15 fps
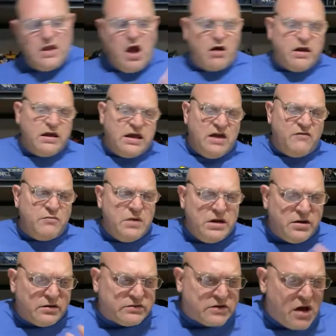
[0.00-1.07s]
can give me
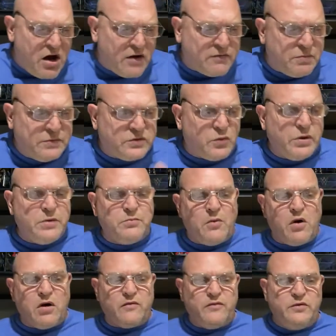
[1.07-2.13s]
your thoughts between
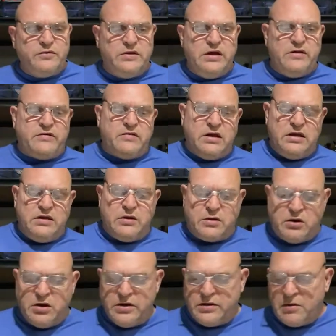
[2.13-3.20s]
Marvel, DC, the
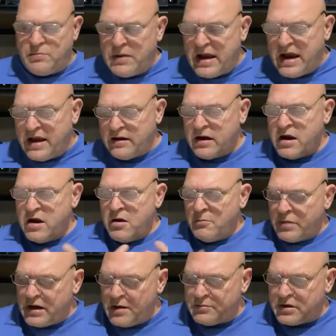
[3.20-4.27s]
good and the bad,
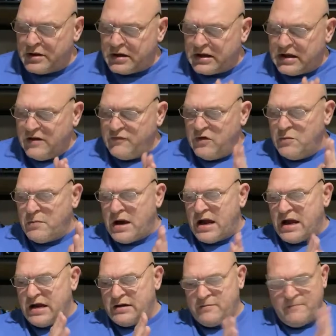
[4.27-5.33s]
but I'm going to give you
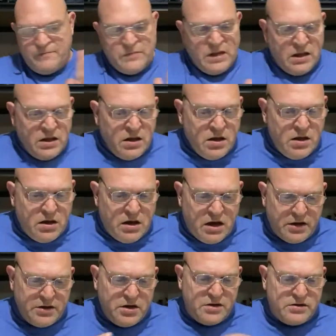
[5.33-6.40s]
mine.
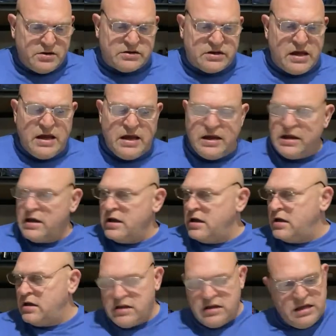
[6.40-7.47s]
Another thing,
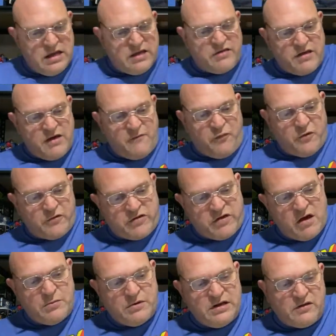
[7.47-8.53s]
except for
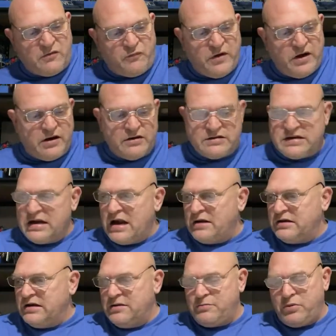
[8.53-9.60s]
some of these figures that I did